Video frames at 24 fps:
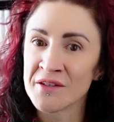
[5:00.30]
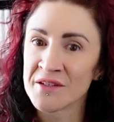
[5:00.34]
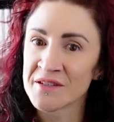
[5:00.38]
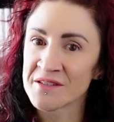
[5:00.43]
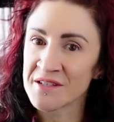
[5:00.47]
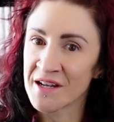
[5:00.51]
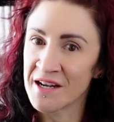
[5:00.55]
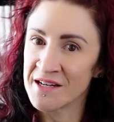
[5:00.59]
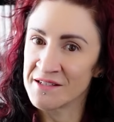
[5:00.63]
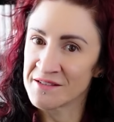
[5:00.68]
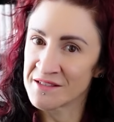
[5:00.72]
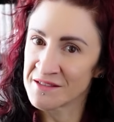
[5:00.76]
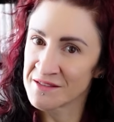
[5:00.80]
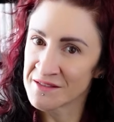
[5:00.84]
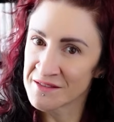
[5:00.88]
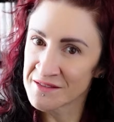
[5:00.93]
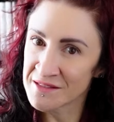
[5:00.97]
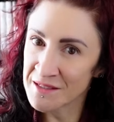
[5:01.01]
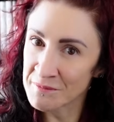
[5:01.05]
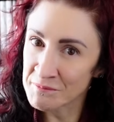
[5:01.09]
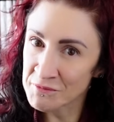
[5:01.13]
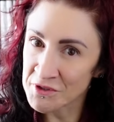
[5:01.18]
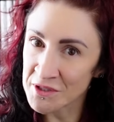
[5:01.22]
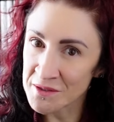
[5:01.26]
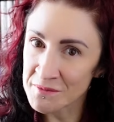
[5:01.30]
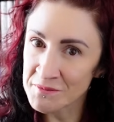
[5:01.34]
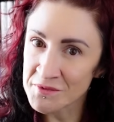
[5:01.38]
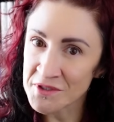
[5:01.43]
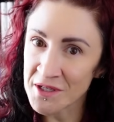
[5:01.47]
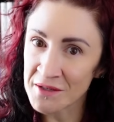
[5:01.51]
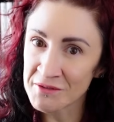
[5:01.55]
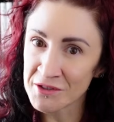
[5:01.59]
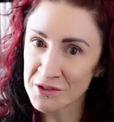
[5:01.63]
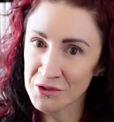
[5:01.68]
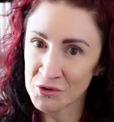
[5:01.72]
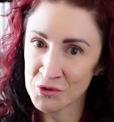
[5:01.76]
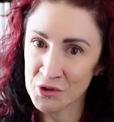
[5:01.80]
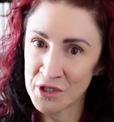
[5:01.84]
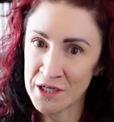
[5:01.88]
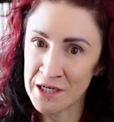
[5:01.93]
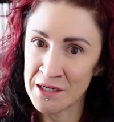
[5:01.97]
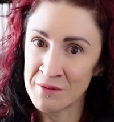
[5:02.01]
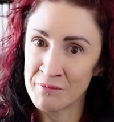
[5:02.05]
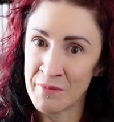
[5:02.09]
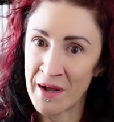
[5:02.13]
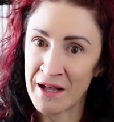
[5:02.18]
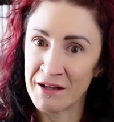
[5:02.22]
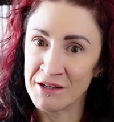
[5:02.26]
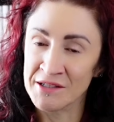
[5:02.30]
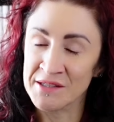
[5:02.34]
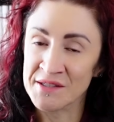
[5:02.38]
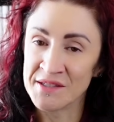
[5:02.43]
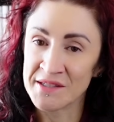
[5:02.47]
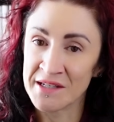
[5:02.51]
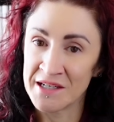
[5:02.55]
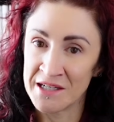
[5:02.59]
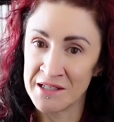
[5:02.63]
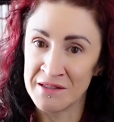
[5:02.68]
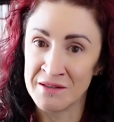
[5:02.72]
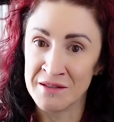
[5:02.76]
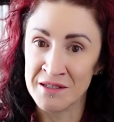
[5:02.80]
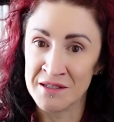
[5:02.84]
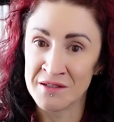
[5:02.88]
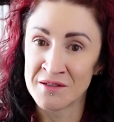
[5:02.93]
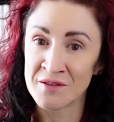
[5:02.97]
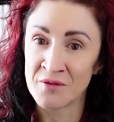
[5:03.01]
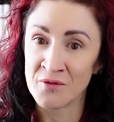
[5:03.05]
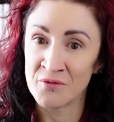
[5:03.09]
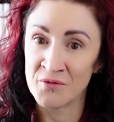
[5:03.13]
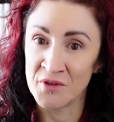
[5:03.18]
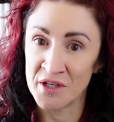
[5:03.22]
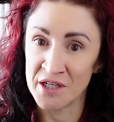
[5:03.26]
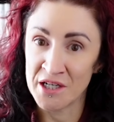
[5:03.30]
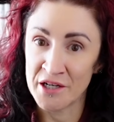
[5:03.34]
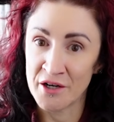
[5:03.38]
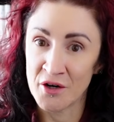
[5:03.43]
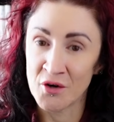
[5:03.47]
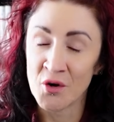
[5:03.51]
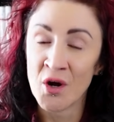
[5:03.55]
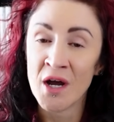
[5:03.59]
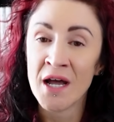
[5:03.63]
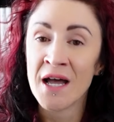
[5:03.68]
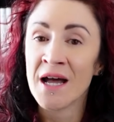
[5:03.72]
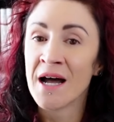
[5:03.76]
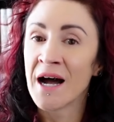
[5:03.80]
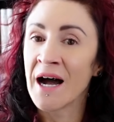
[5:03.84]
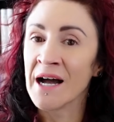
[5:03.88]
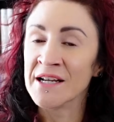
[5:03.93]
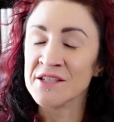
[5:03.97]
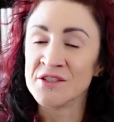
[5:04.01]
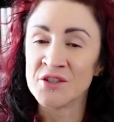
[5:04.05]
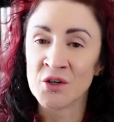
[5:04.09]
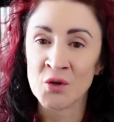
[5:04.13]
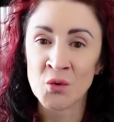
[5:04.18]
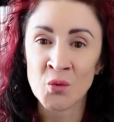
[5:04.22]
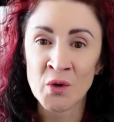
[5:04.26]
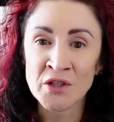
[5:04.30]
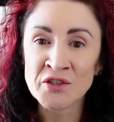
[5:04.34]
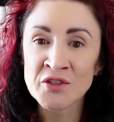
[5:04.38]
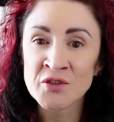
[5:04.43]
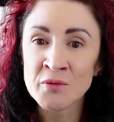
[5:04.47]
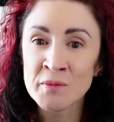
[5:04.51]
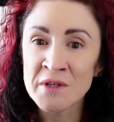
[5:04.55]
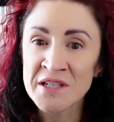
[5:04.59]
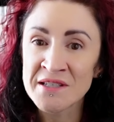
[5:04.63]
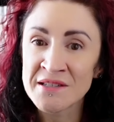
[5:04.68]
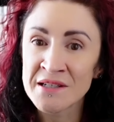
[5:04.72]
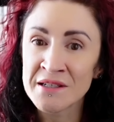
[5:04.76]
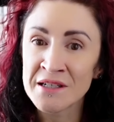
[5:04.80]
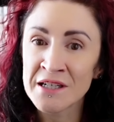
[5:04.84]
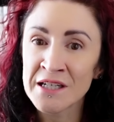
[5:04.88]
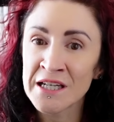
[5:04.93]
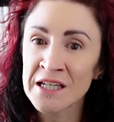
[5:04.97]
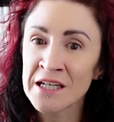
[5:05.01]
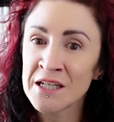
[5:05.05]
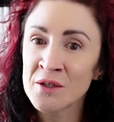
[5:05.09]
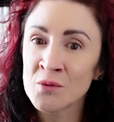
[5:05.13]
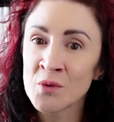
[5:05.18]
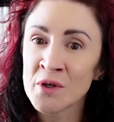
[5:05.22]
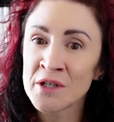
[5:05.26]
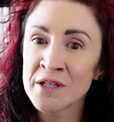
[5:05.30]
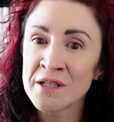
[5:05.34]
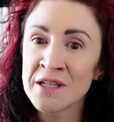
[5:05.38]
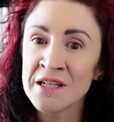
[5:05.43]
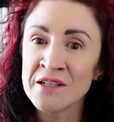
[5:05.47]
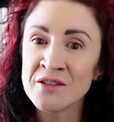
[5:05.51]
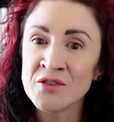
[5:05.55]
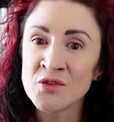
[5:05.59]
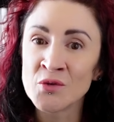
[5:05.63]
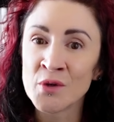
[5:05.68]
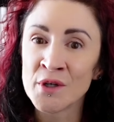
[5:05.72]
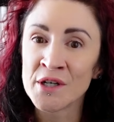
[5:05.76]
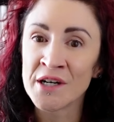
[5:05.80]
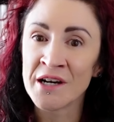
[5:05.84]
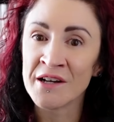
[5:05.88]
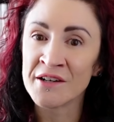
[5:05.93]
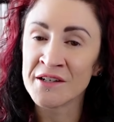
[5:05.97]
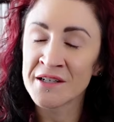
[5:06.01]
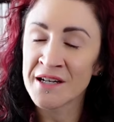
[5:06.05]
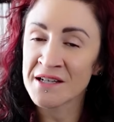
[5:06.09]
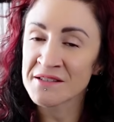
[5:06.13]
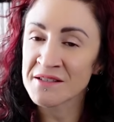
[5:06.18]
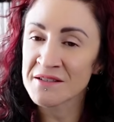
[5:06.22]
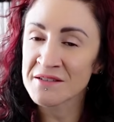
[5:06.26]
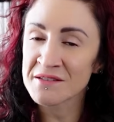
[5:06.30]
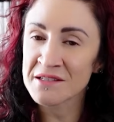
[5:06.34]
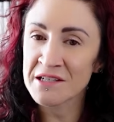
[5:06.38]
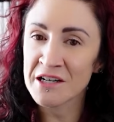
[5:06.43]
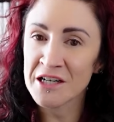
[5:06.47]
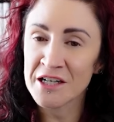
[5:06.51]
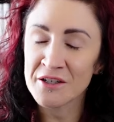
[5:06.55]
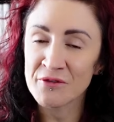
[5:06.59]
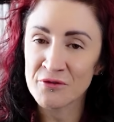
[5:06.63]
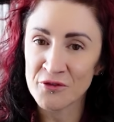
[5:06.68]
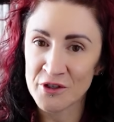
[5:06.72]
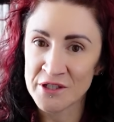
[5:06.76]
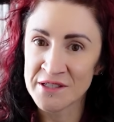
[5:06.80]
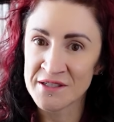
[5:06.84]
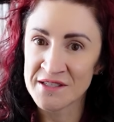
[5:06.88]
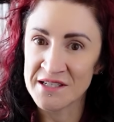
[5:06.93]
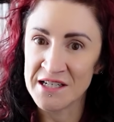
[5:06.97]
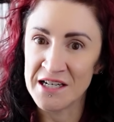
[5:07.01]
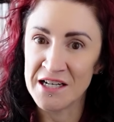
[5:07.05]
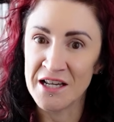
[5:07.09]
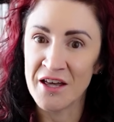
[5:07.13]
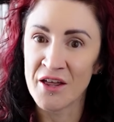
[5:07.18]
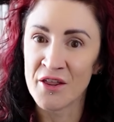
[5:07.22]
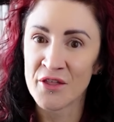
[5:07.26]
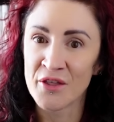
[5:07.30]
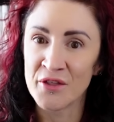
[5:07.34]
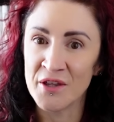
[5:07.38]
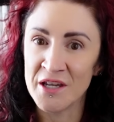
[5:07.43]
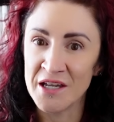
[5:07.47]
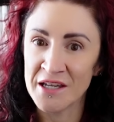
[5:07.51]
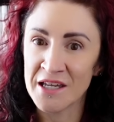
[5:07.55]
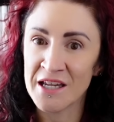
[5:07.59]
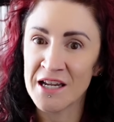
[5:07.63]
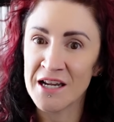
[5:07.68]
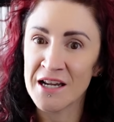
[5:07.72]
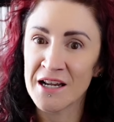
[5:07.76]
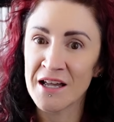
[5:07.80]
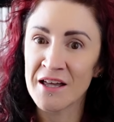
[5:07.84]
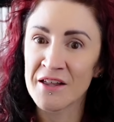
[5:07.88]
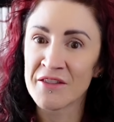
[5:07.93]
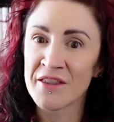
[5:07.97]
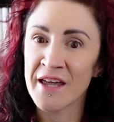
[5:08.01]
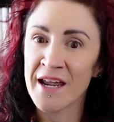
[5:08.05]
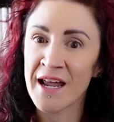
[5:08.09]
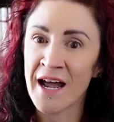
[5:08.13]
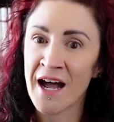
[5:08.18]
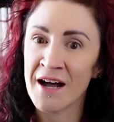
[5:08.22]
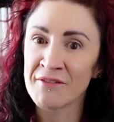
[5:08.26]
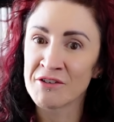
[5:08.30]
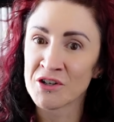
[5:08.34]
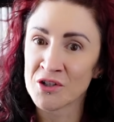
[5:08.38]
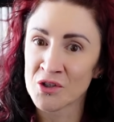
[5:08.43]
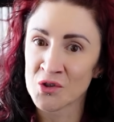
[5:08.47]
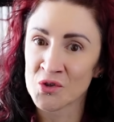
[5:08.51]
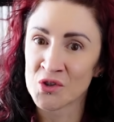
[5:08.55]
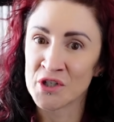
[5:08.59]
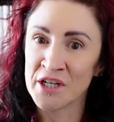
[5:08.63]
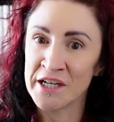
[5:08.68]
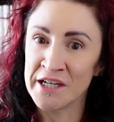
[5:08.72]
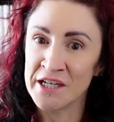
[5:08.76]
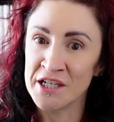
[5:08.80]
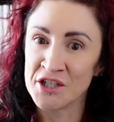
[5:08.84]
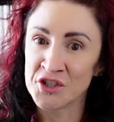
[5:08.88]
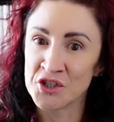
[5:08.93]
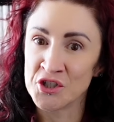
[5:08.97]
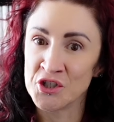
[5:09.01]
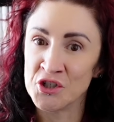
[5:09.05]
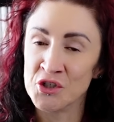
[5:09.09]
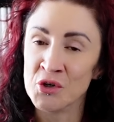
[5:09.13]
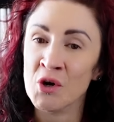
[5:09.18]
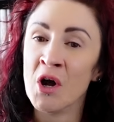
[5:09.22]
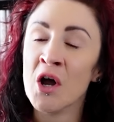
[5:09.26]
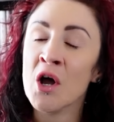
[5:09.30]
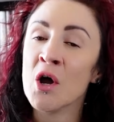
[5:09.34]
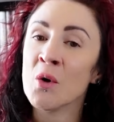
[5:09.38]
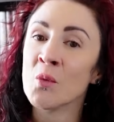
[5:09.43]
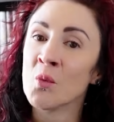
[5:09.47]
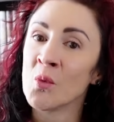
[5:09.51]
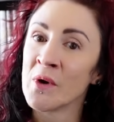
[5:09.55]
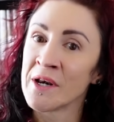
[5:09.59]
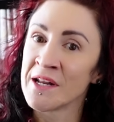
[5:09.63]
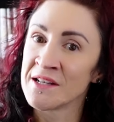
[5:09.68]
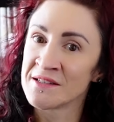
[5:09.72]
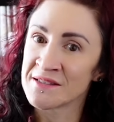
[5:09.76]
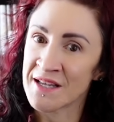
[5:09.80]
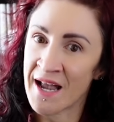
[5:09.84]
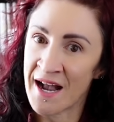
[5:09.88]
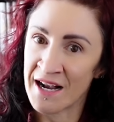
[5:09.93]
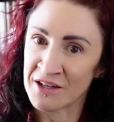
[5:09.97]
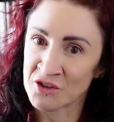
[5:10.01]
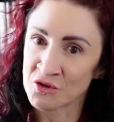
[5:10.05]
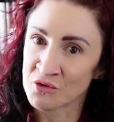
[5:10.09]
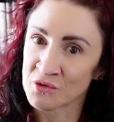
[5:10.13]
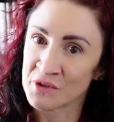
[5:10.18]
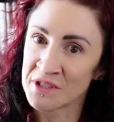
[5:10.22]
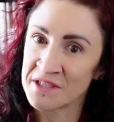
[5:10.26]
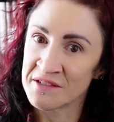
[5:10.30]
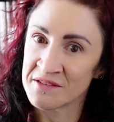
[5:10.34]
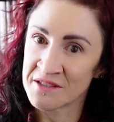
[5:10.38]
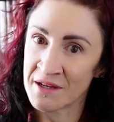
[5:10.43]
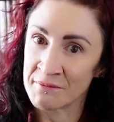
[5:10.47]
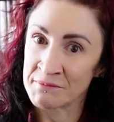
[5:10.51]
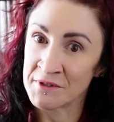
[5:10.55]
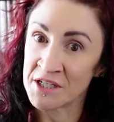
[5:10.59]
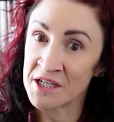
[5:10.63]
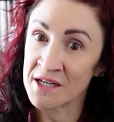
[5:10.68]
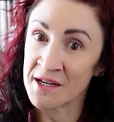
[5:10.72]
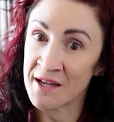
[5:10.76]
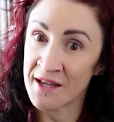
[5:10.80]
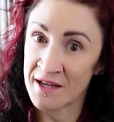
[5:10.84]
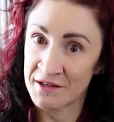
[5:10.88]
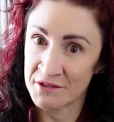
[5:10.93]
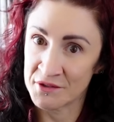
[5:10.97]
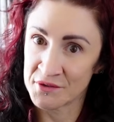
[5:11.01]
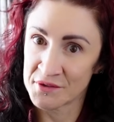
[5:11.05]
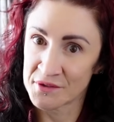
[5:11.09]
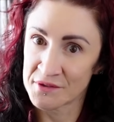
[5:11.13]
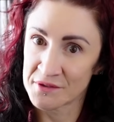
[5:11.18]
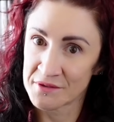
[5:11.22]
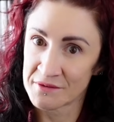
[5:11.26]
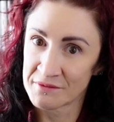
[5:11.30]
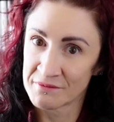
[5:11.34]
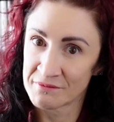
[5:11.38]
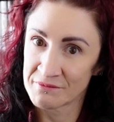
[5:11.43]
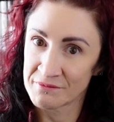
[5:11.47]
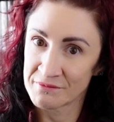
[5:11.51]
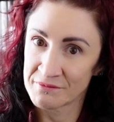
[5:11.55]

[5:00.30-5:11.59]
the signs and symptoms of a chlorine imbalance in this video. I don't want to be sending anyone into an unnecessary frenzy thinking they have a chlorine issue when it's actually something else.